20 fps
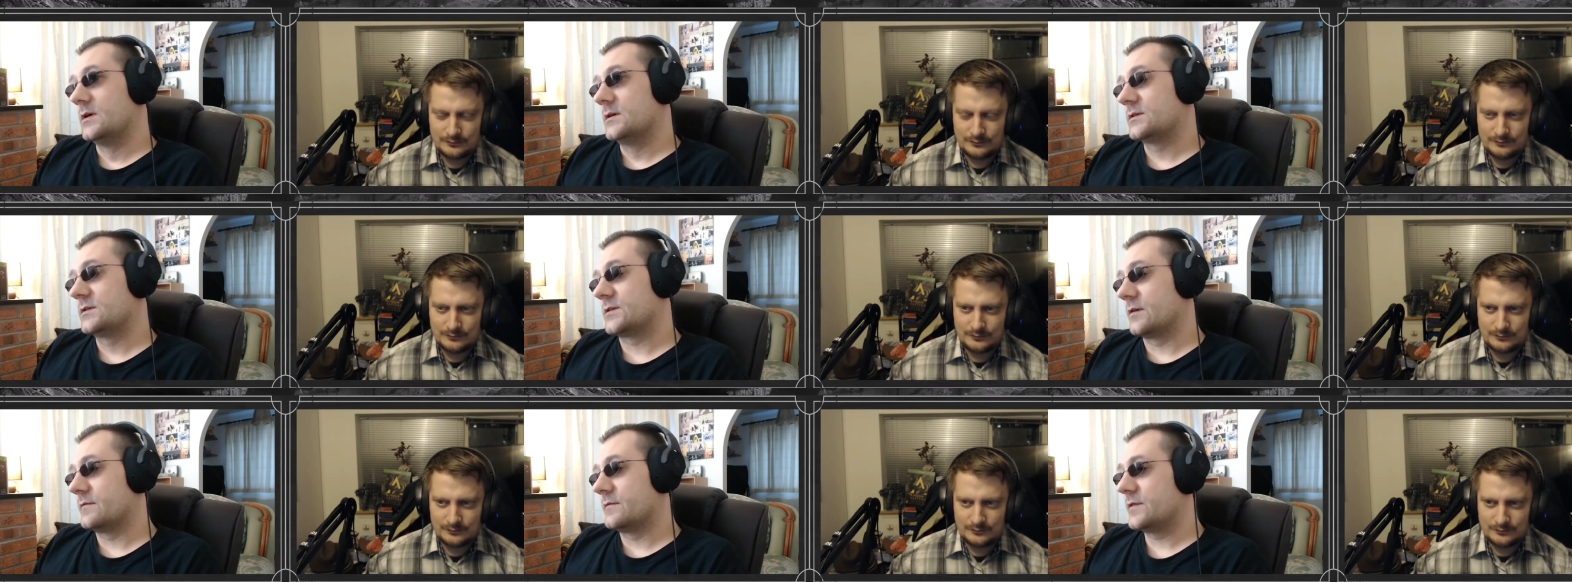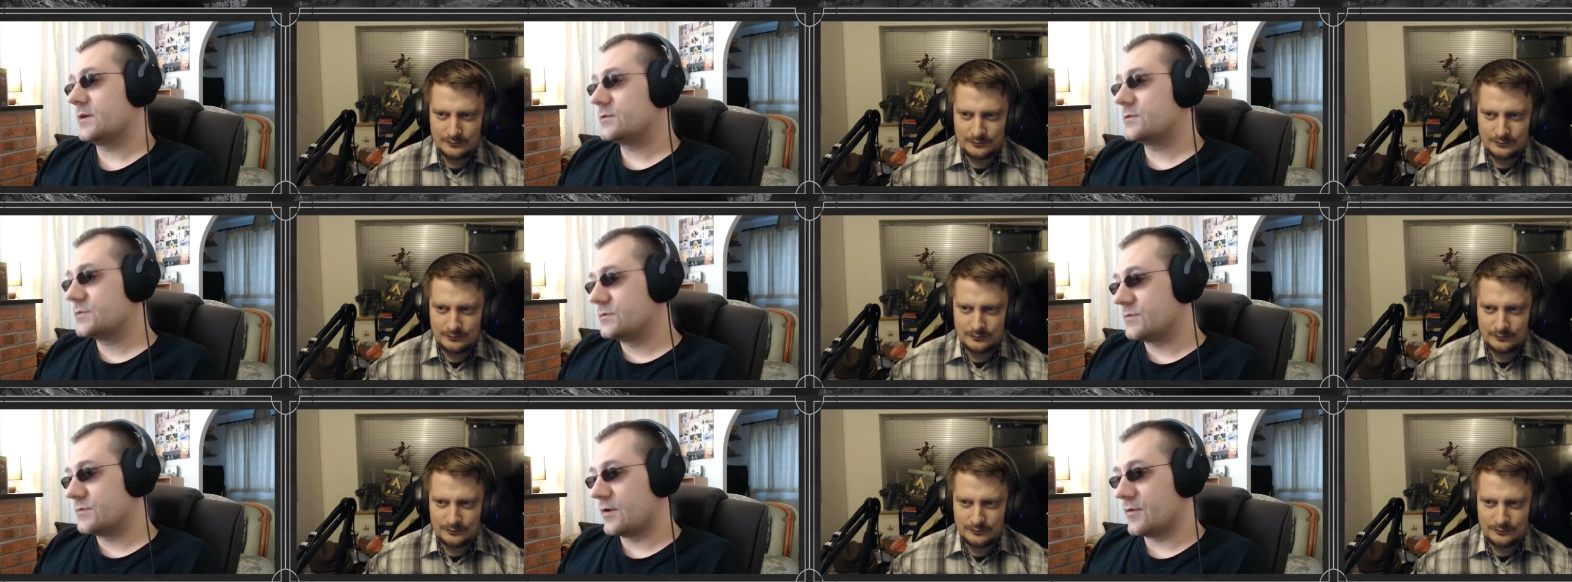Speaker 1: So, for
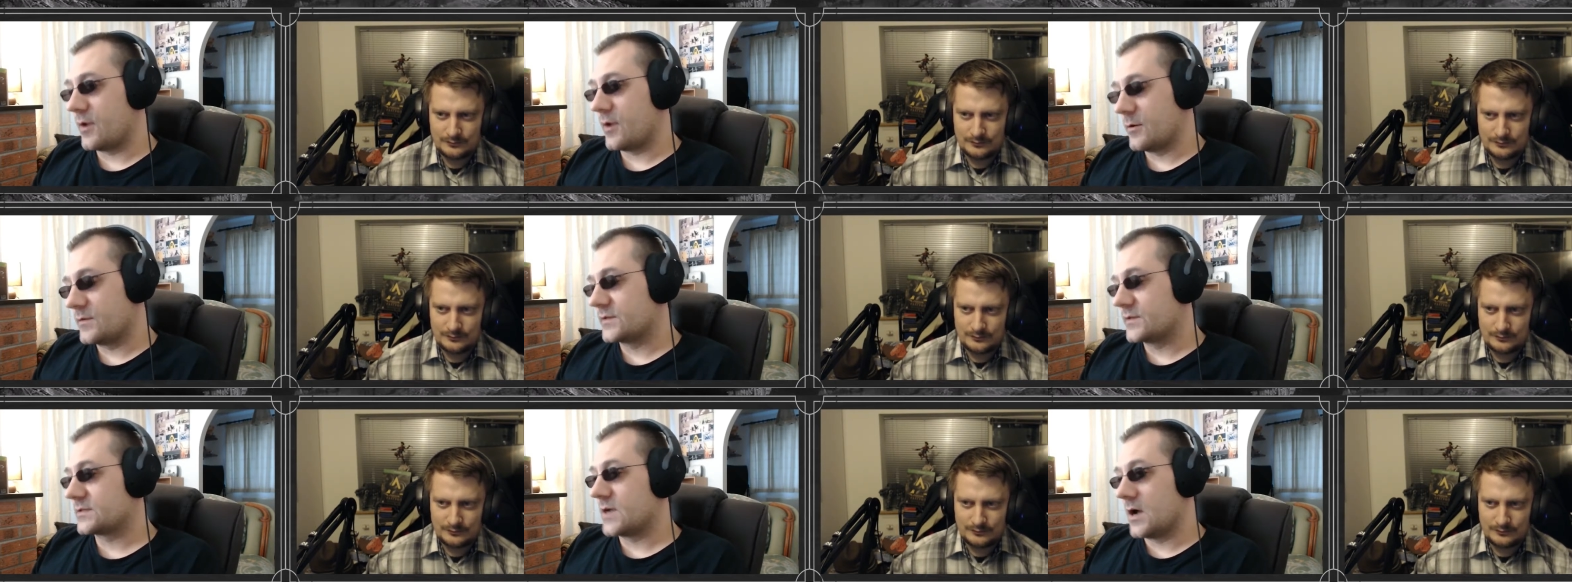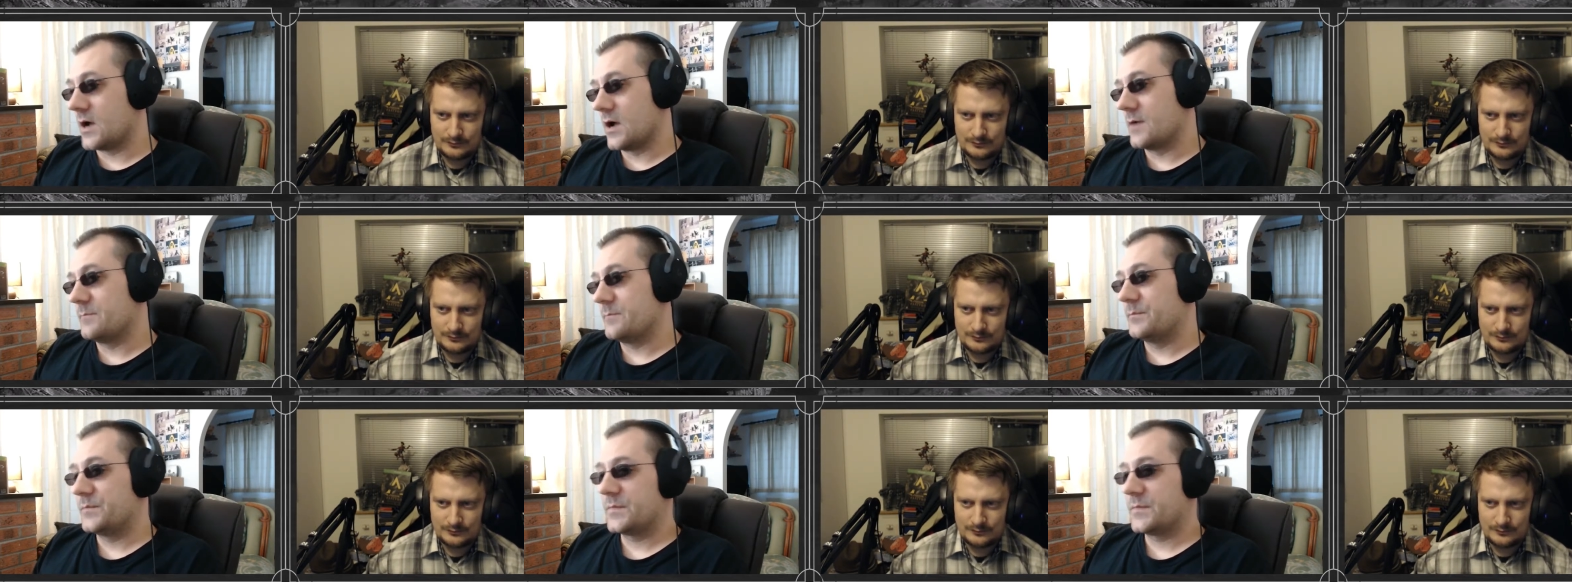those who don't know at the
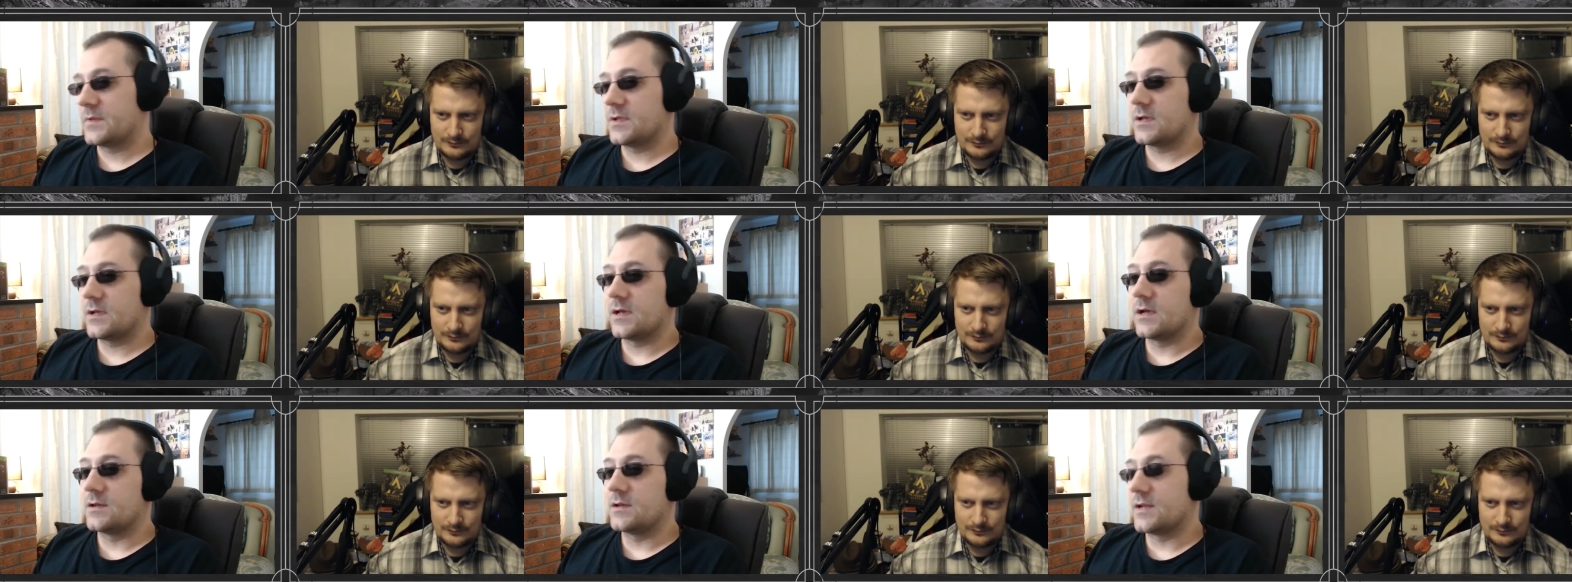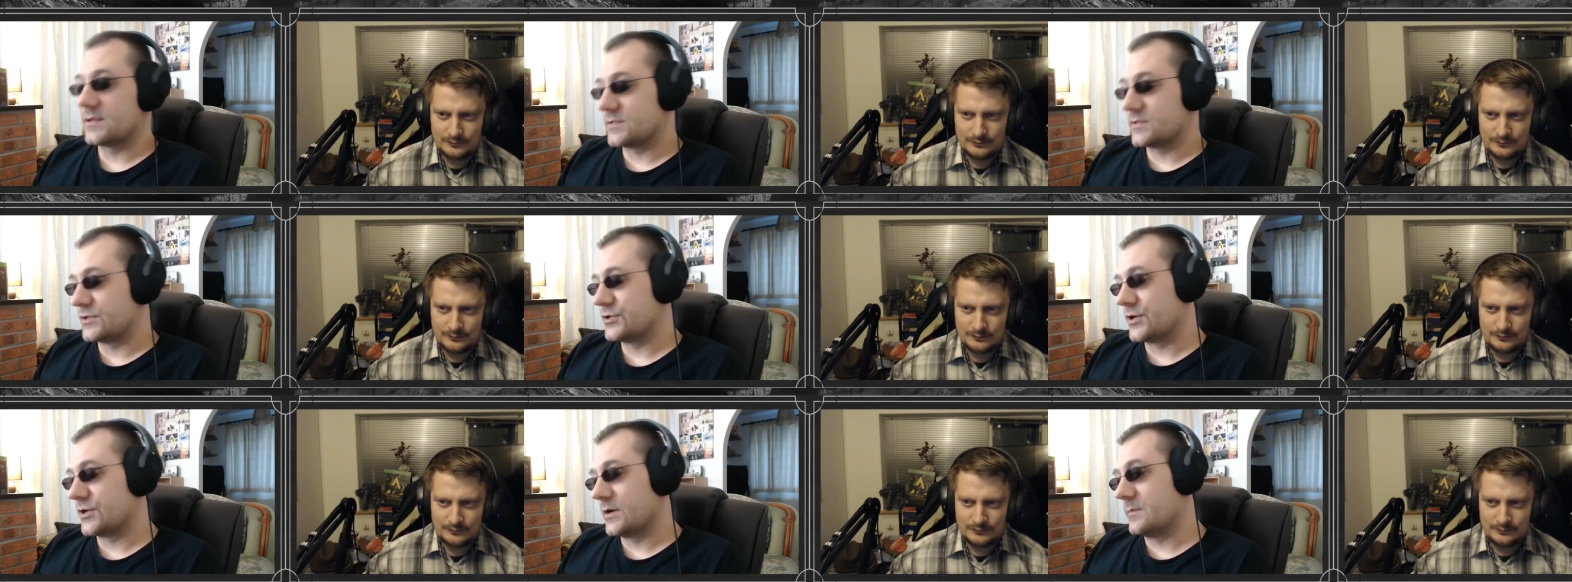time, uh,
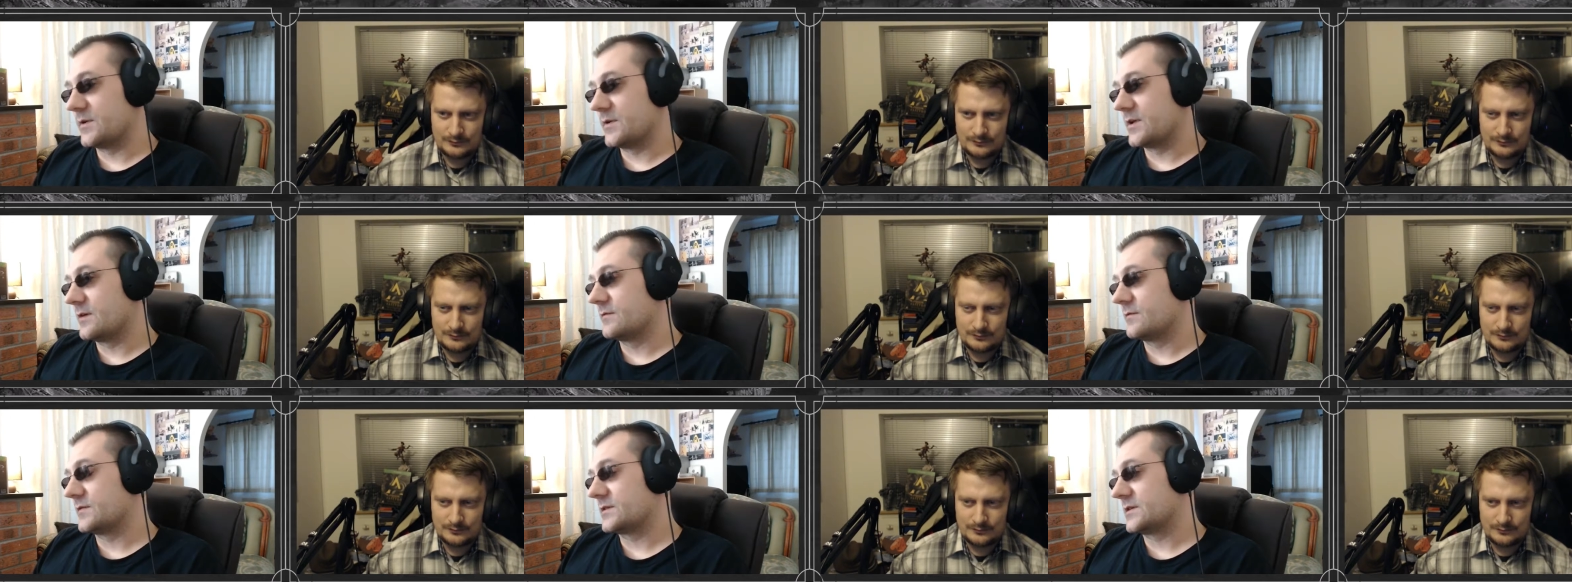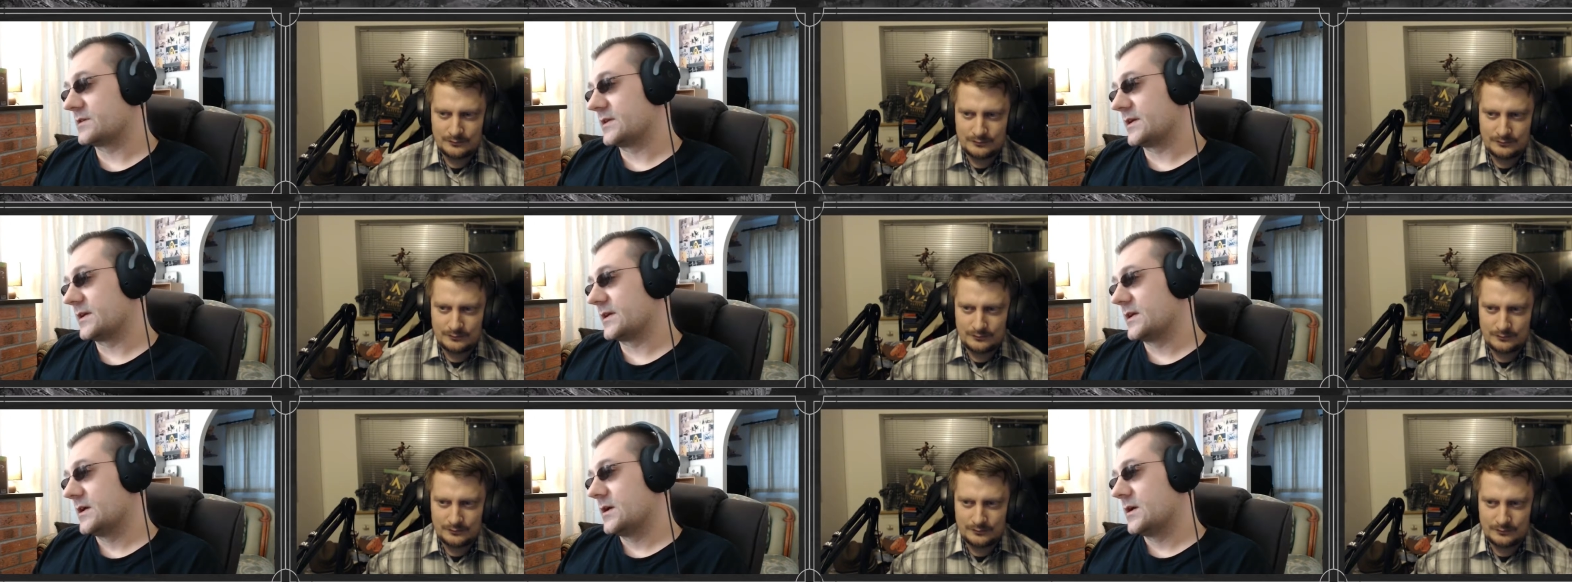Nazi Germany obviously